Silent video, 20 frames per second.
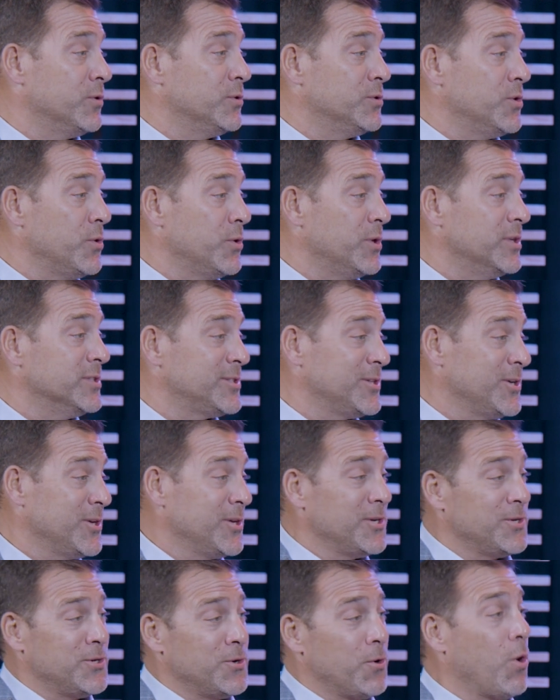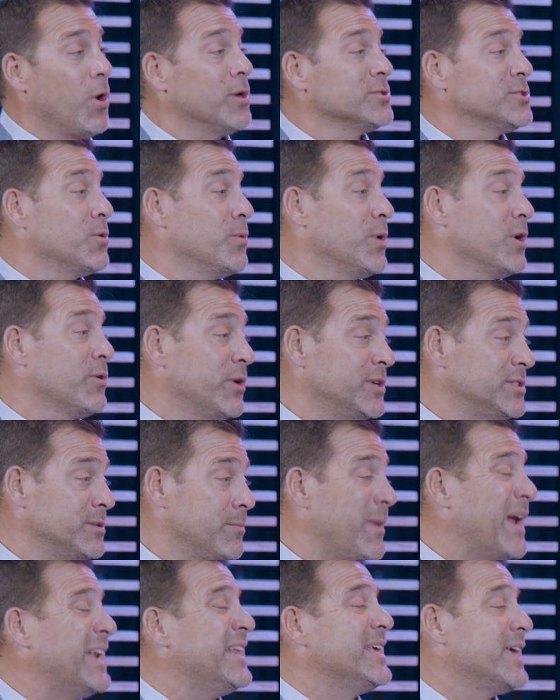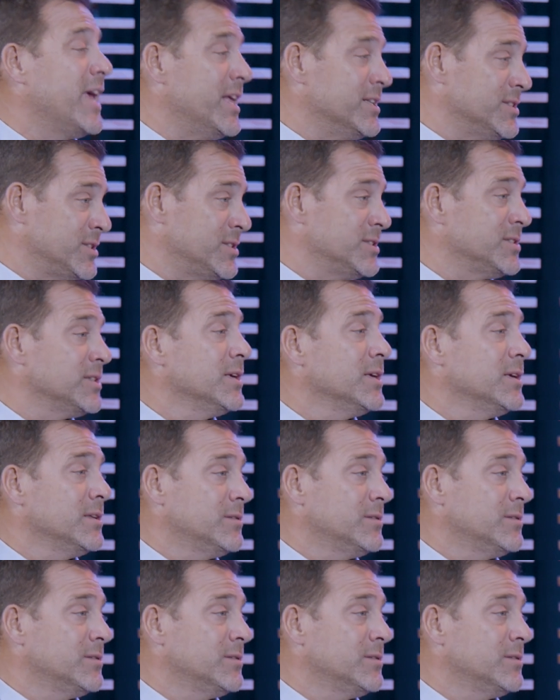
for their duties, you're also increasing, many cases,